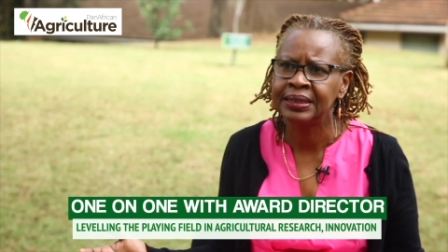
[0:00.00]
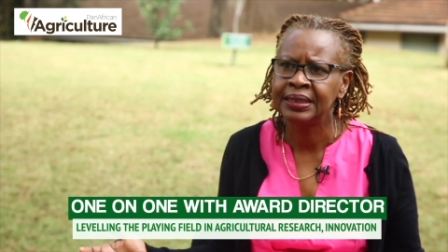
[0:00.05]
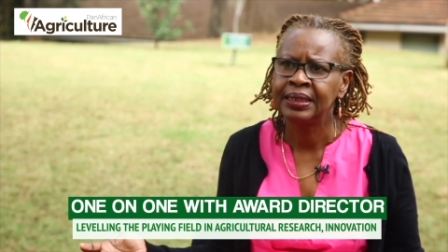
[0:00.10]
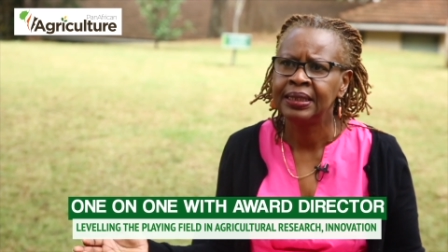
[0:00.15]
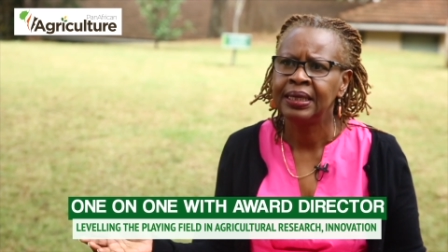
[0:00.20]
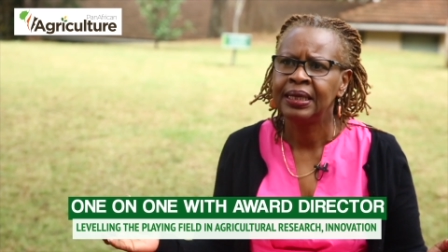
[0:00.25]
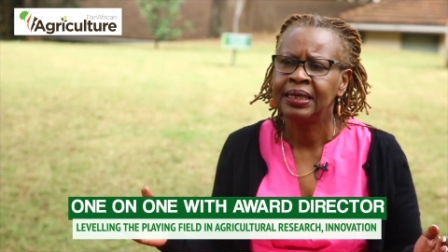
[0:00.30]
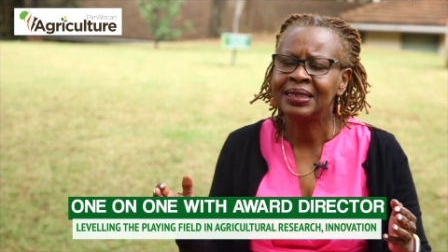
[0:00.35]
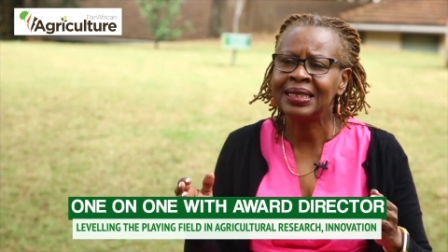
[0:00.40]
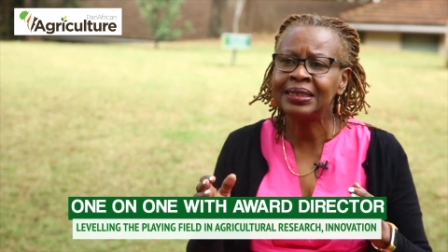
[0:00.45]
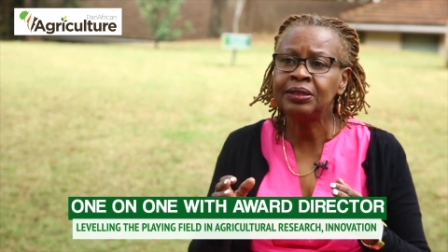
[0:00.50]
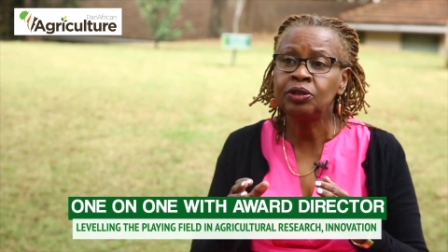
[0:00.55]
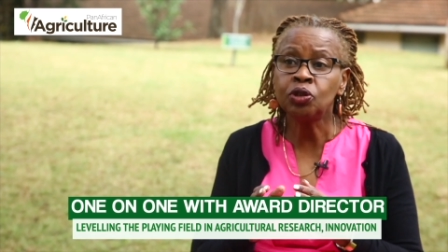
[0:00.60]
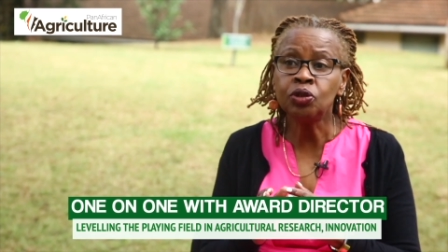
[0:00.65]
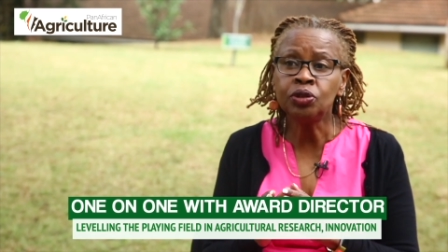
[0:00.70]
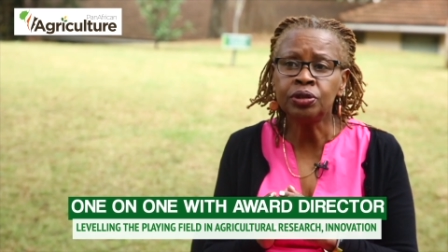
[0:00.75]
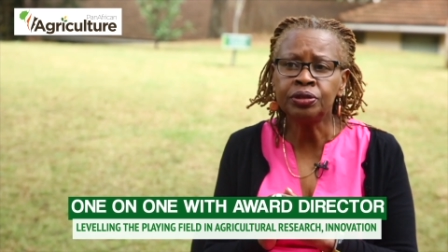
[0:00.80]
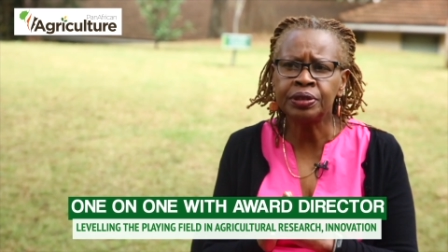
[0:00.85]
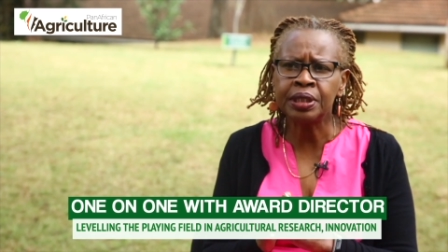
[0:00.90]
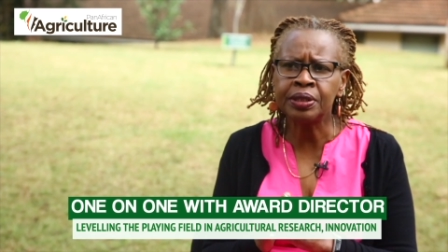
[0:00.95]
that
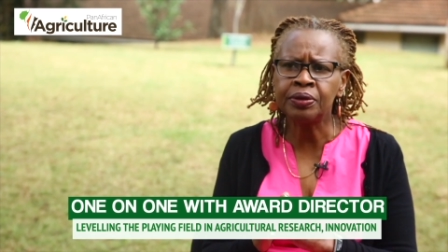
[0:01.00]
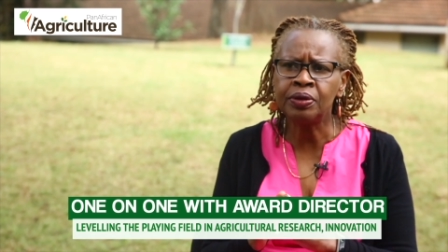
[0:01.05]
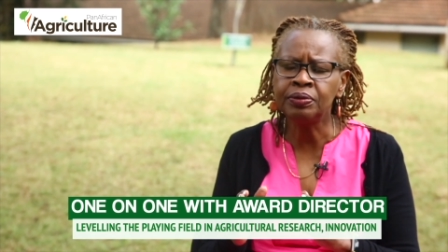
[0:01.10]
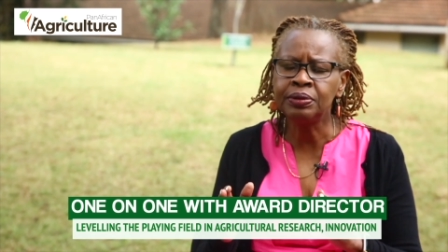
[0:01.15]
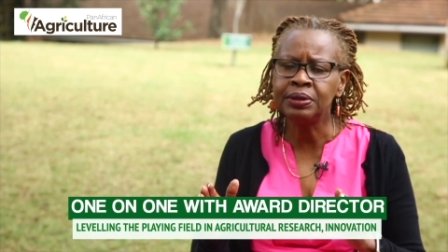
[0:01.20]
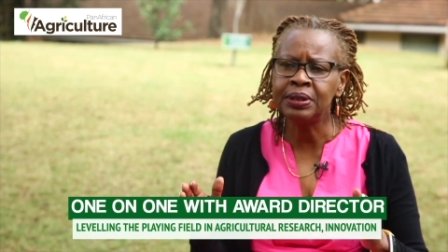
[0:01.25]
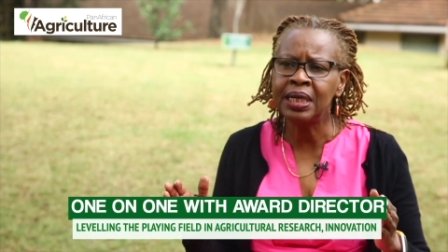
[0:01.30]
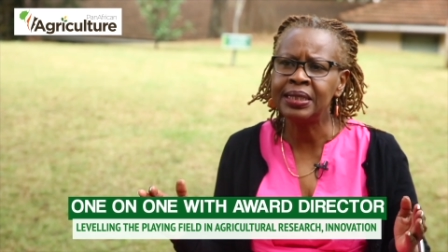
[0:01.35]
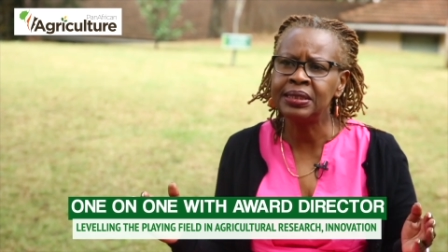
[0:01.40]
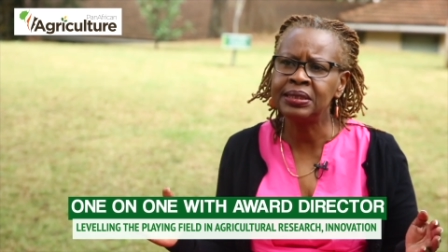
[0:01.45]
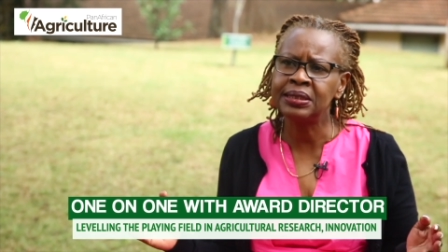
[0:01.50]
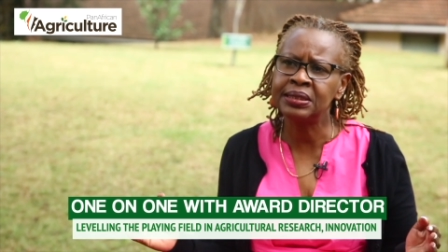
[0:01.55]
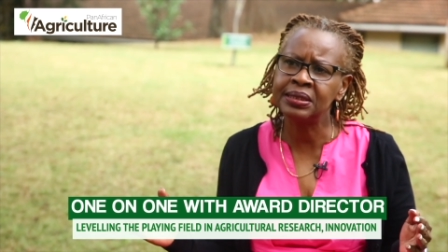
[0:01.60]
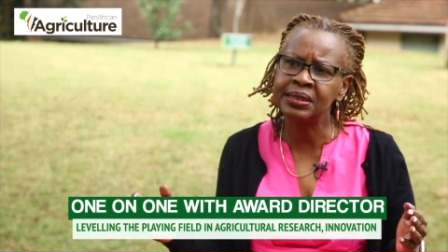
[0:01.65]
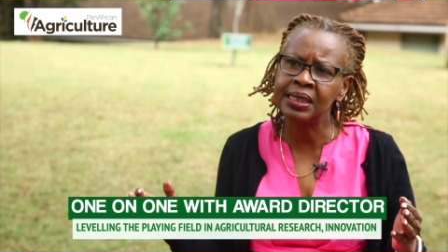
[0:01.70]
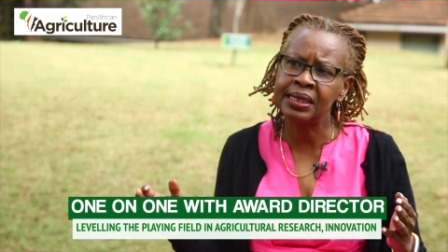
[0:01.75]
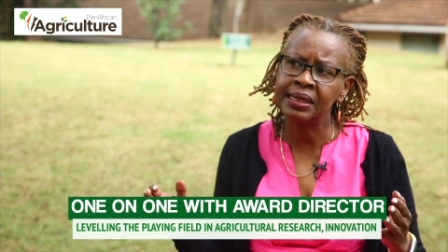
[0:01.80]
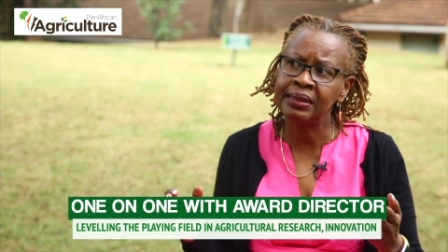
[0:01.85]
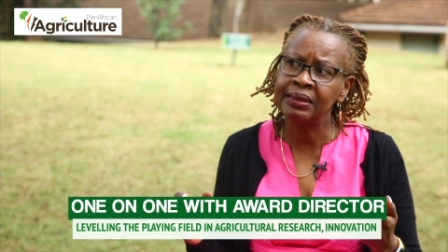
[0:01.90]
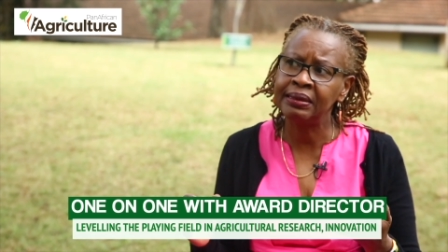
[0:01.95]
don't recognize
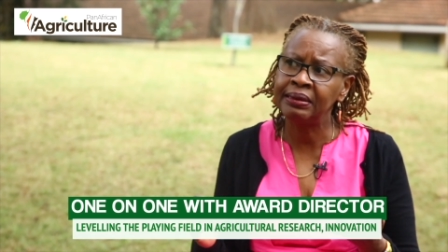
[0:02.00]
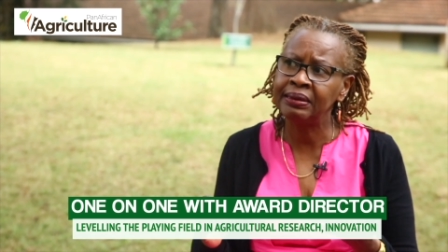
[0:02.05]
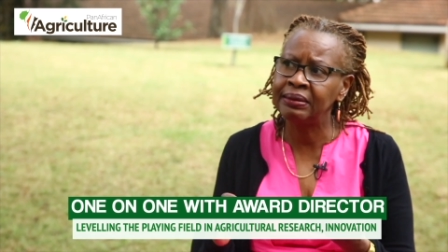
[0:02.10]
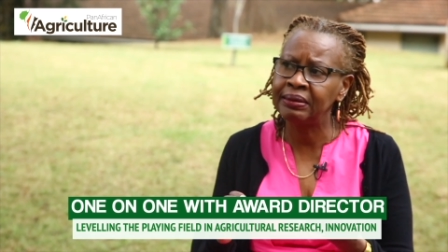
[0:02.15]
the